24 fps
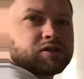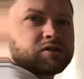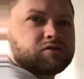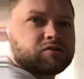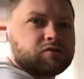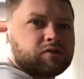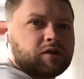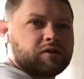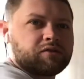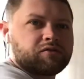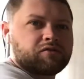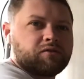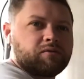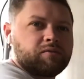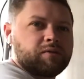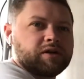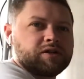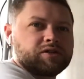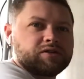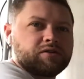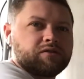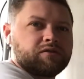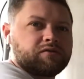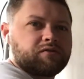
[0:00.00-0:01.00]

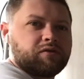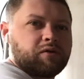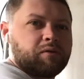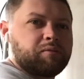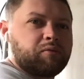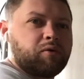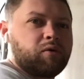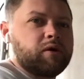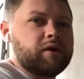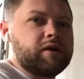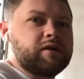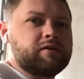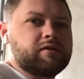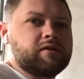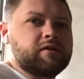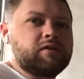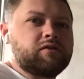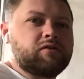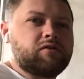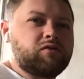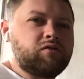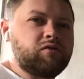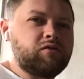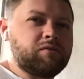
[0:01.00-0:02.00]
transformations for a point in
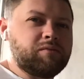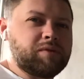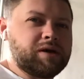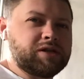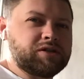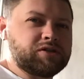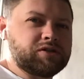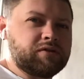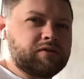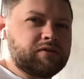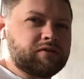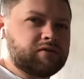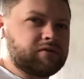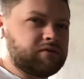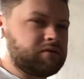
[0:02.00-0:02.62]
2 dimensions.